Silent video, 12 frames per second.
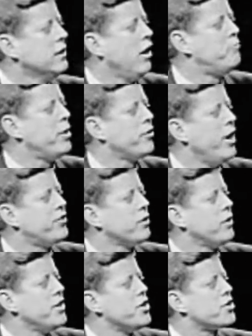of
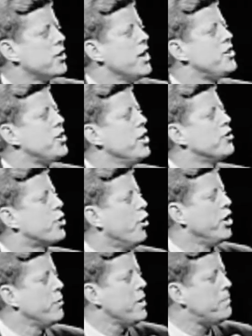progressive legislation is
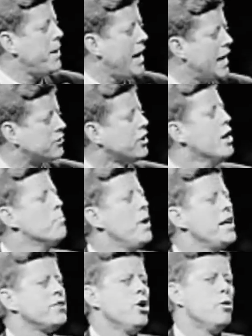going to be passed.
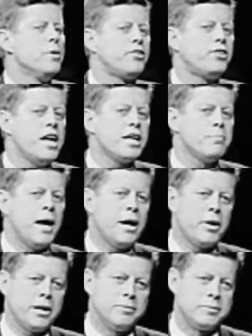Make no mistake
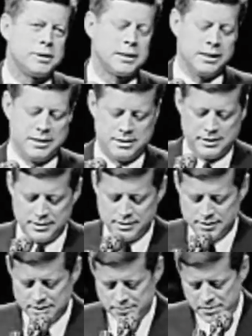about it.
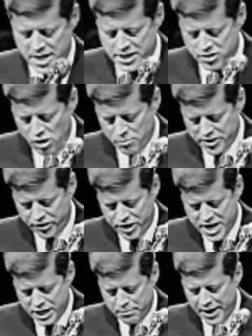Make no
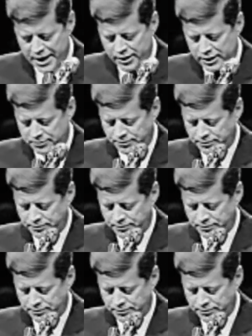mistake about it.